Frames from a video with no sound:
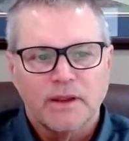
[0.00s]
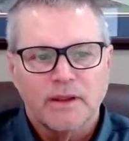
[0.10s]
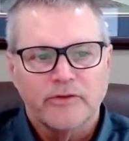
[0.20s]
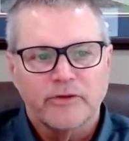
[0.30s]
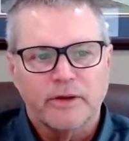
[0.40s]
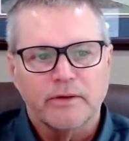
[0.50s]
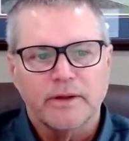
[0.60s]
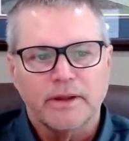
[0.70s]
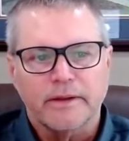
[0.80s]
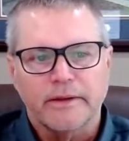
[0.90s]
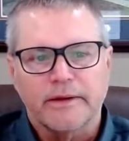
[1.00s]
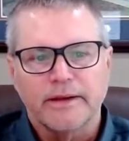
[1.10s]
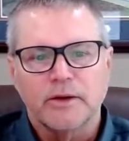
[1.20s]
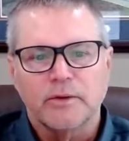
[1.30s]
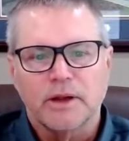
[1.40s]
And so, I didn't
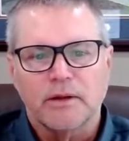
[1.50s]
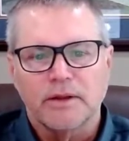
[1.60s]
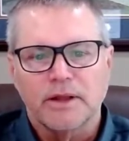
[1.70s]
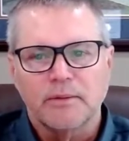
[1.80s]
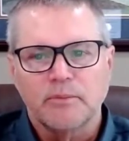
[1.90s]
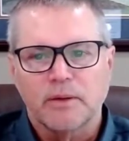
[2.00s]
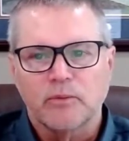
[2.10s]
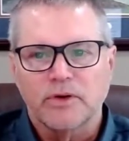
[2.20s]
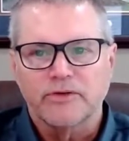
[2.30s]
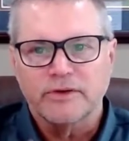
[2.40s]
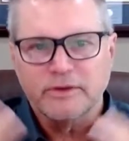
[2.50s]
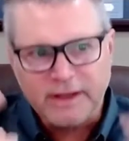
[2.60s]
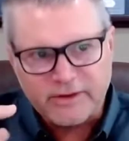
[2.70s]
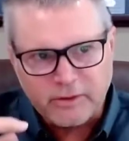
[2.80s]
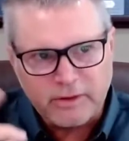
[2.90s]
know what all the hubbub was until I
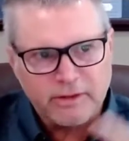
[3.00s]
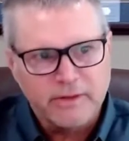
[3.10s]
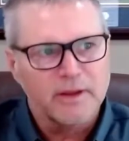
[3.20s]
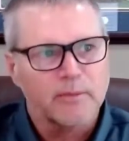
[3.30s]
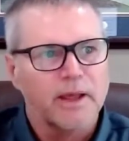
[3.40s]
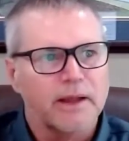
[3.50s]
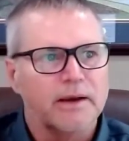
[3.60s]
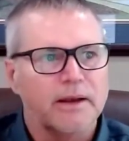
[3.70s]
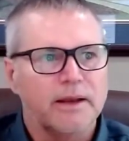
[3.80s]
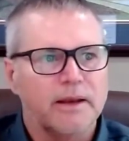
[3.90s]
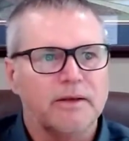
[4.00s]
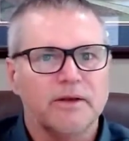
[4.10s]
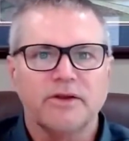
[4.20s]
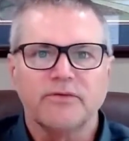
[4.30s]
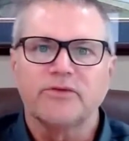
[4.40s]
started to think about it. And the
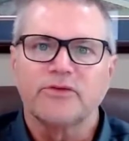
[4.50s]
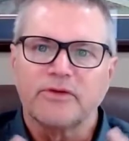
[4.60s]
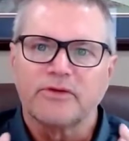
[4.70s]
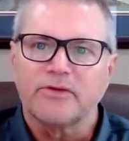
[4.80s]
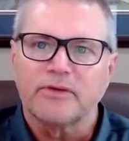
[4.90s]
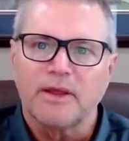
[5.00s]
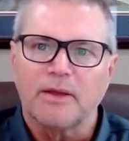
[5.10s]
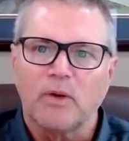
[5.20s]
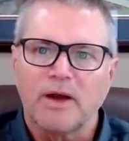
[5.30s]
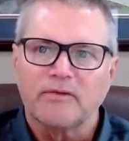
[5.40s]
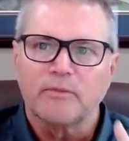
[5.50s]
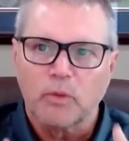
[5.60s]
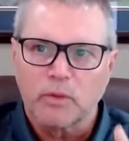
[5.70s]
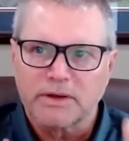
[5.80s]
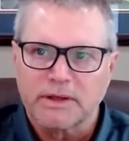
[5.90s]
differences and why it's
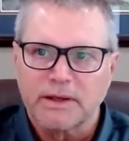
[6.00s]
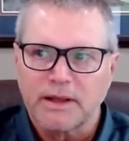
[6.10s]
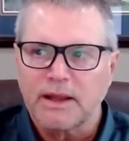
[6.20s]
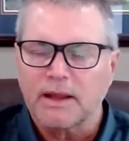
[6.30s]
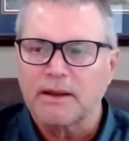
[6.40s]
important today